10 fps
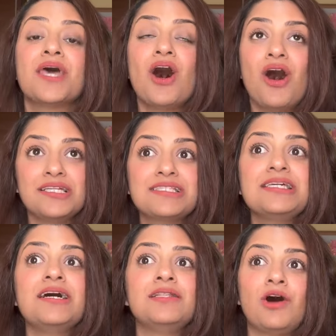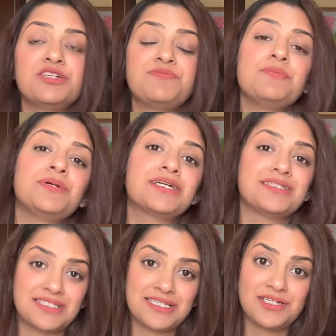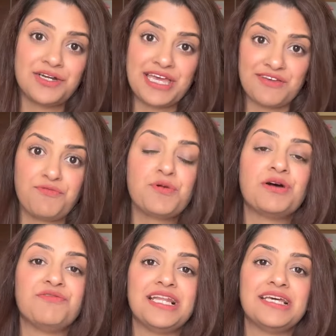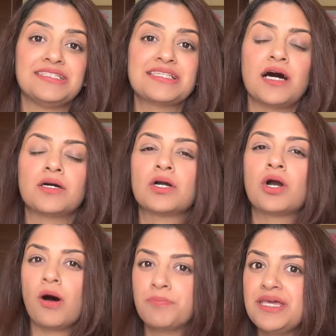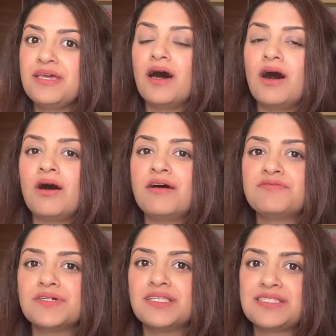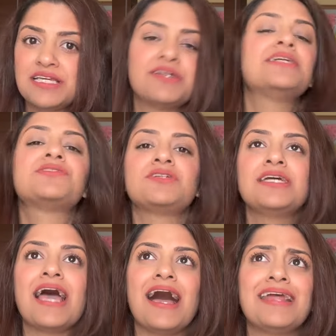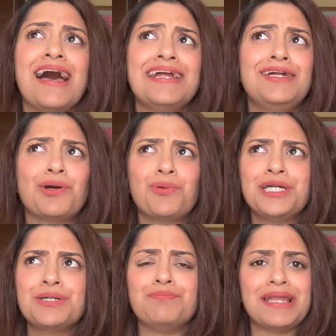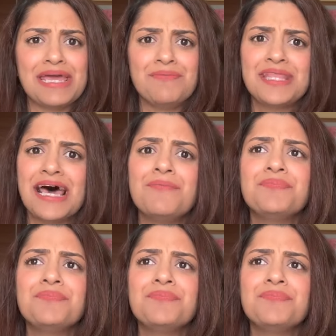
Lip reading: Honestly, a lot of people consider If We Were Villains a copy of The Secret History, and I don't blame them.